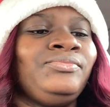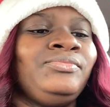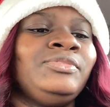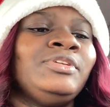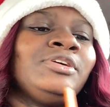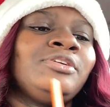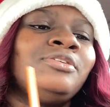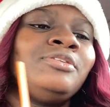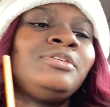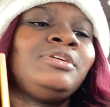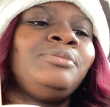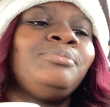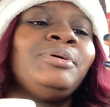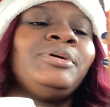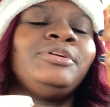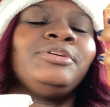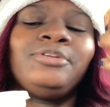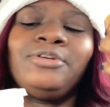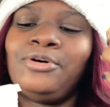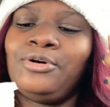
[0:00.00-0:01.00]
the cookie
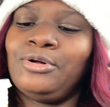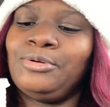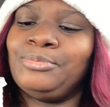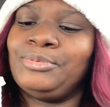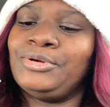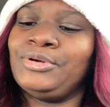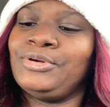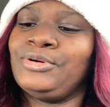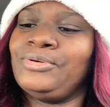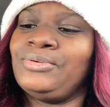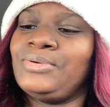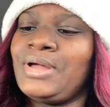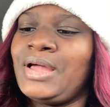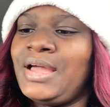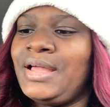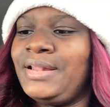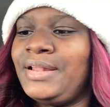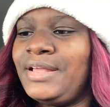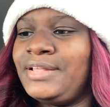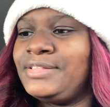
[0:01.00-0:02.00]
butter cold brew,
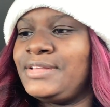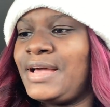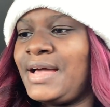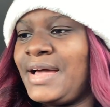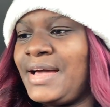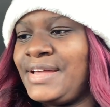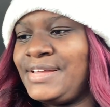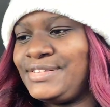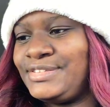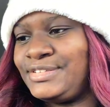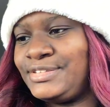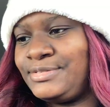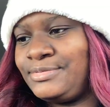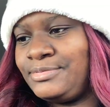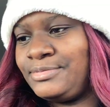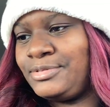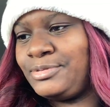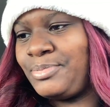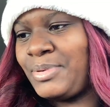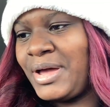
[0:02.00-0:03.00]
and then the ice
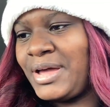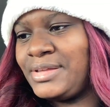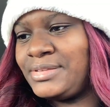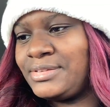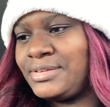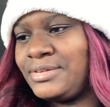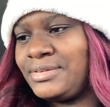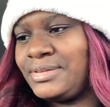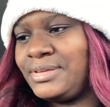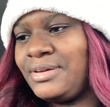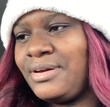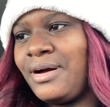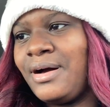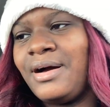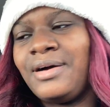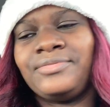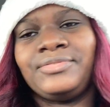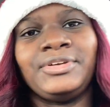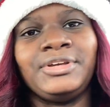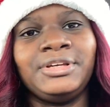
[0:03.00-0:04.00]
spice cookie
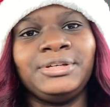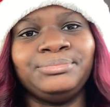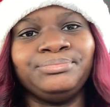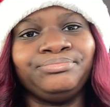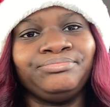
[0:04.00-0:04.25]
coffee